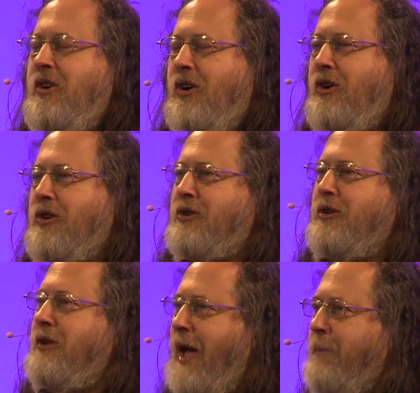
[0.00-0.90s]
are
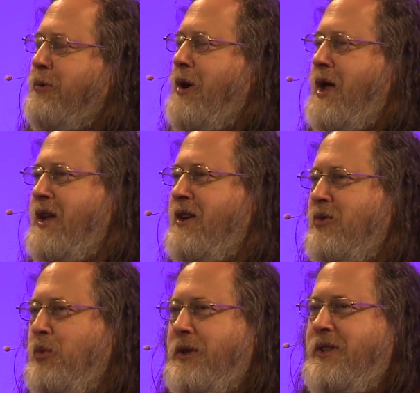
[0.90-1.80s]
collaborating
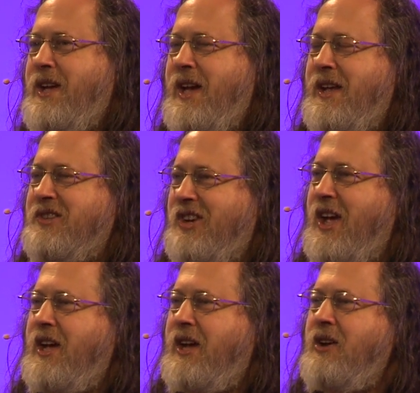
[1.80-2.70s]
with the
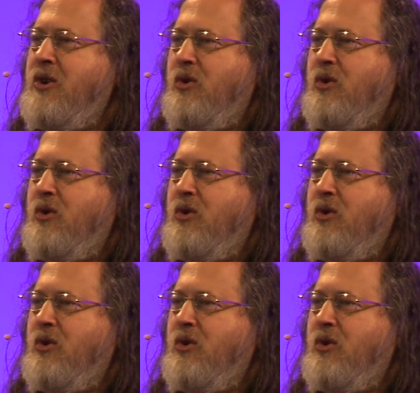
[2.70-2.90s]
NSA